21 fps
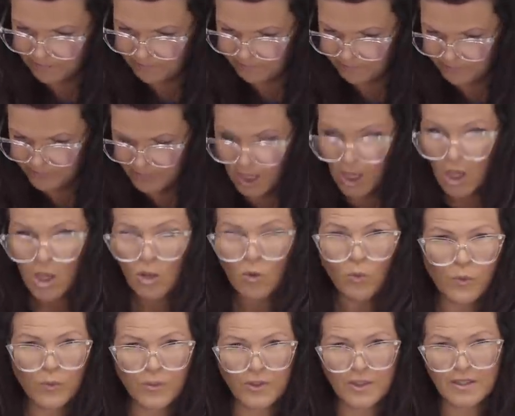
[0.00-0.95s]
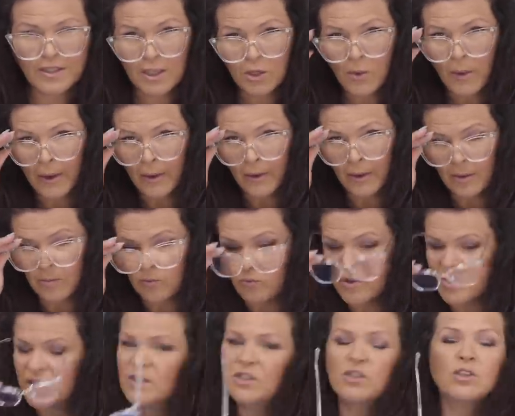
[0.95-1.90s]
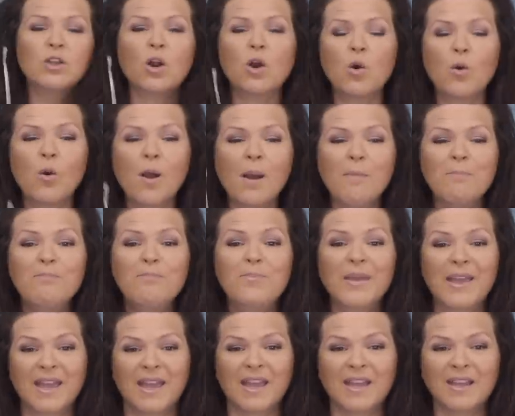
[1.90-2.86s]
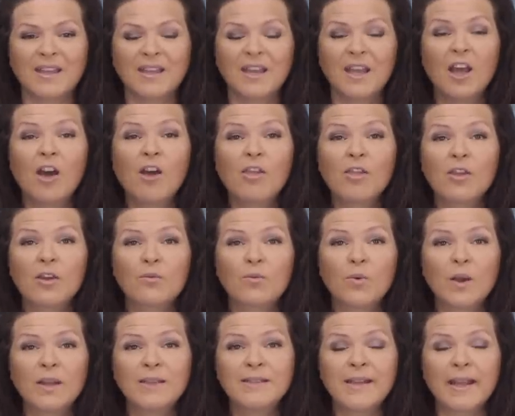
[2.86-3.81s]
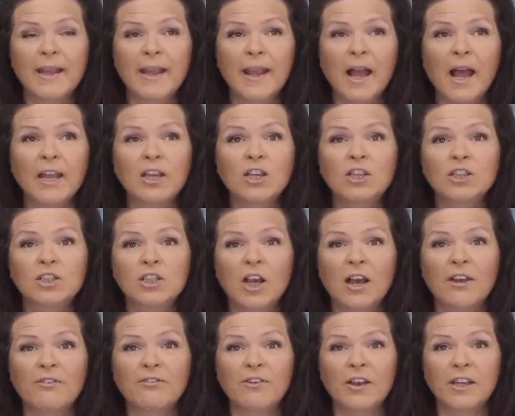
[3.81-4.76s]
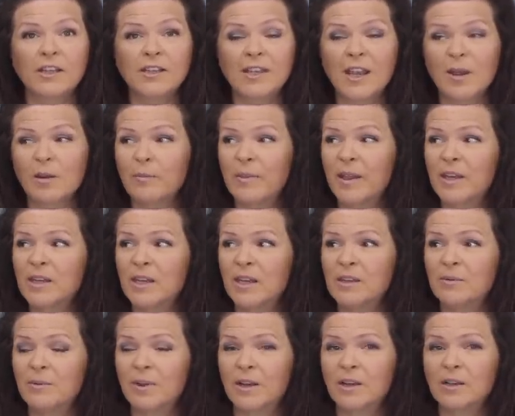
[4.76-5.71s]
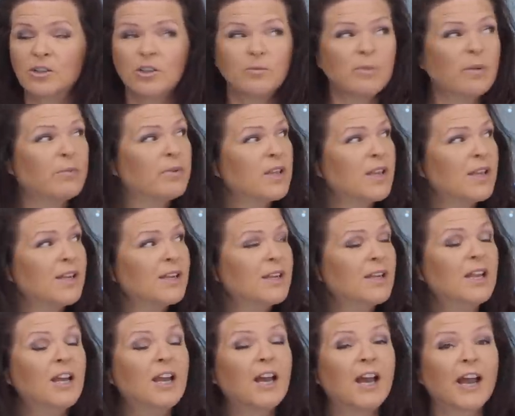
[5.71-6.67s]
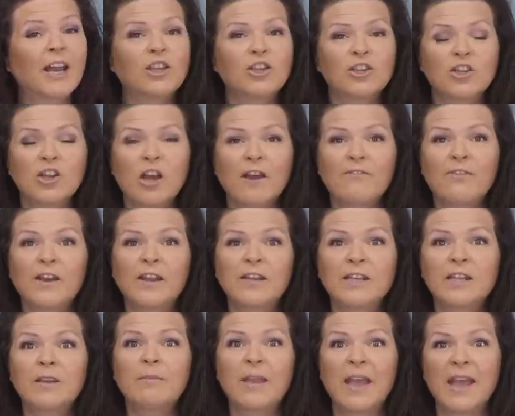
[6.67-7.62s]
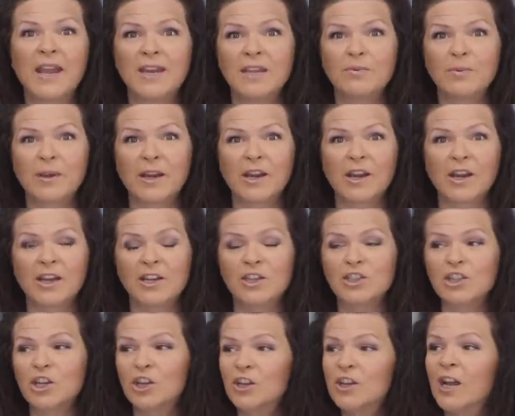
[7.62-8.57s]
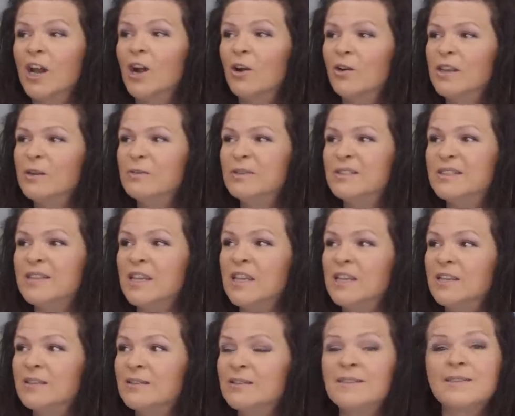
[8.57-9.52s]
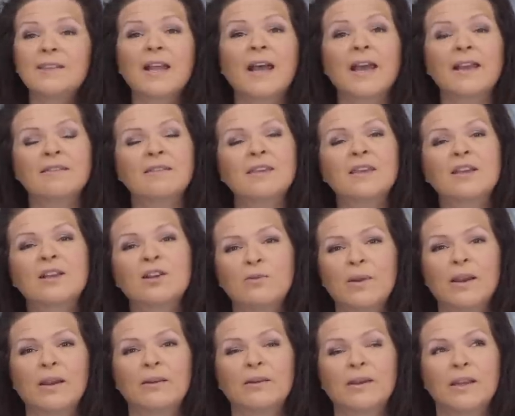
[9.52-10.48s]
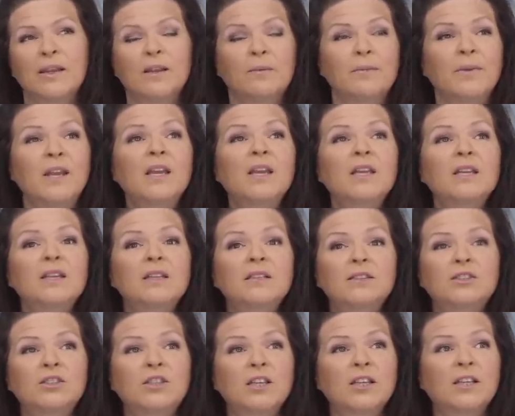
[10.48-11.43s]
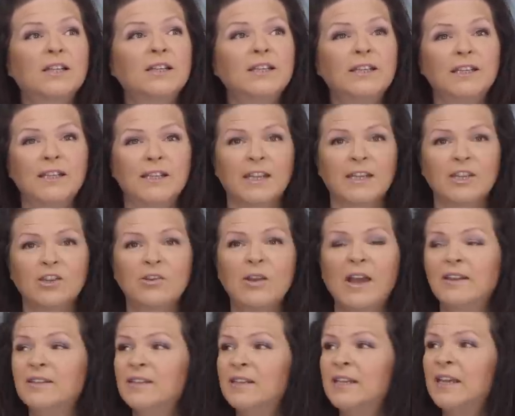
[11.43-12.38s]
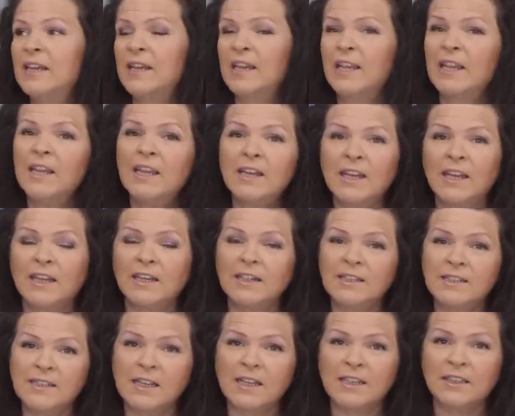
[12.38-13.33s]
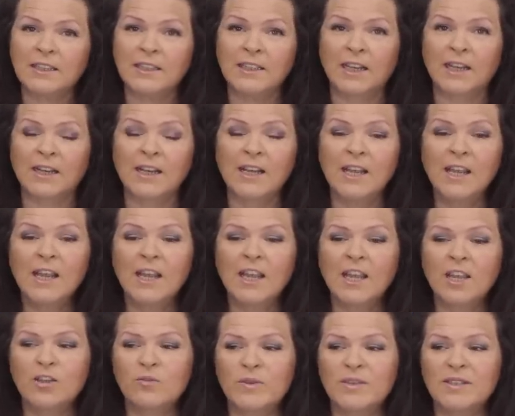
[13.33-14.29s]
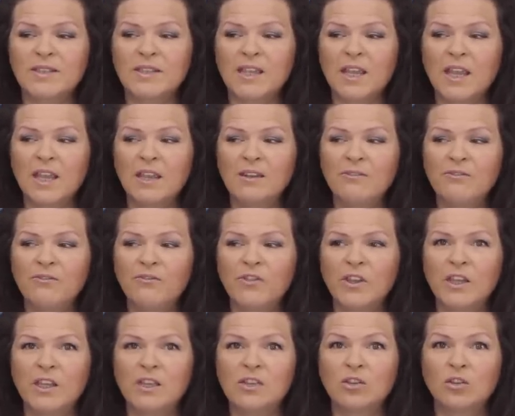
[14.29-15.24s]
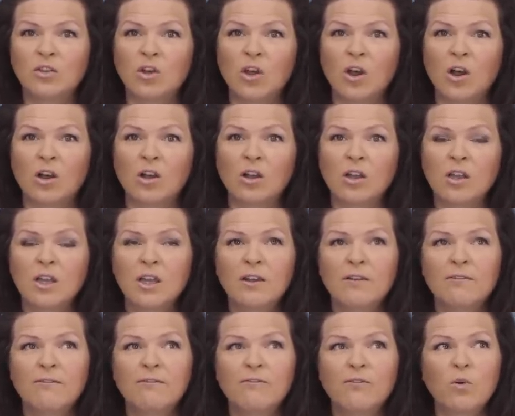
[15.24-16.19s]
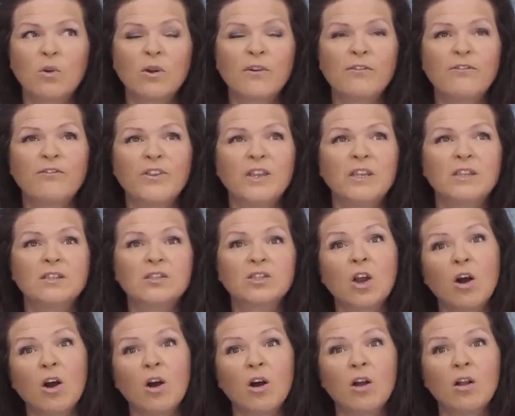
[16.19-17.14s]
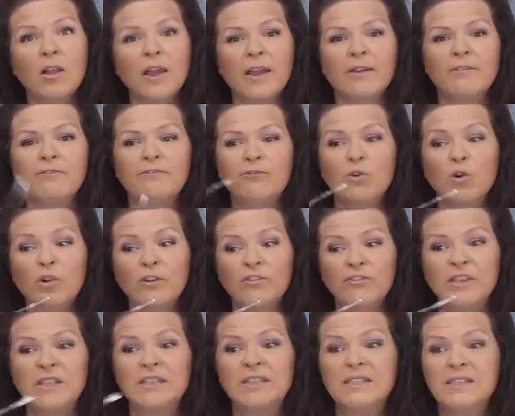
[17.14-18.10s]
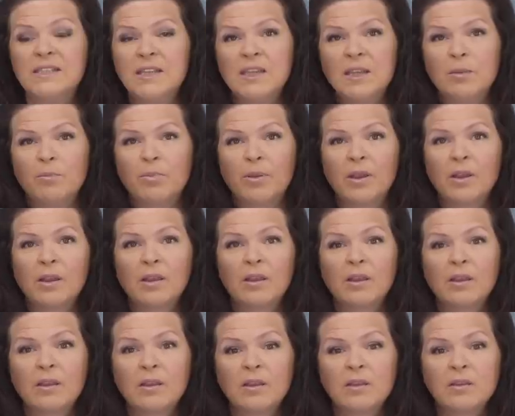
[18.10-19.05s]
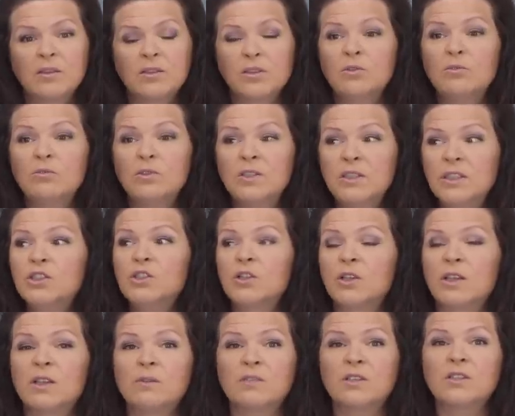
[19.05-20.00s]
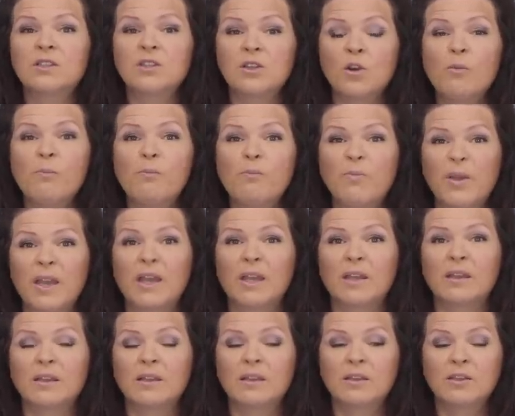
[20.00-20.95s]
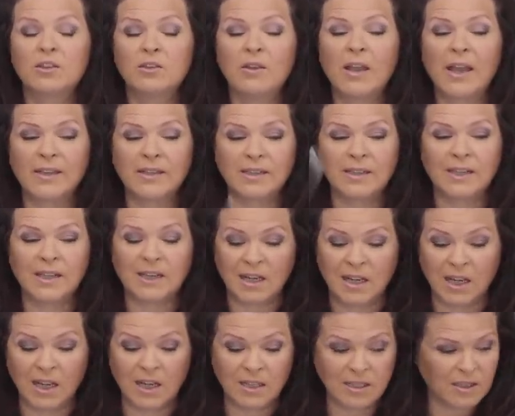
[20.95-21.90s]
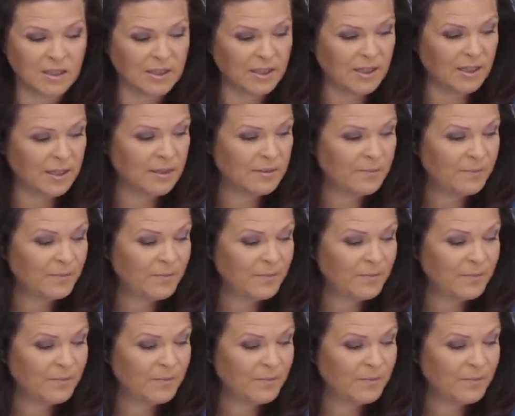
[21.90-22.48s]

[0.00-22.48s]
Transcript: it. This aquarium was so big that one day I could not find Cameraman anywhere. Do you remember that? I could not find him anywhere. And it turned out he was inside the aquarium yeah. to clean it. You had to get in it to clean it. It was eight feet long, four feet tall, and four feet deep. So you literally, it was so big, you had to get in it to clean it.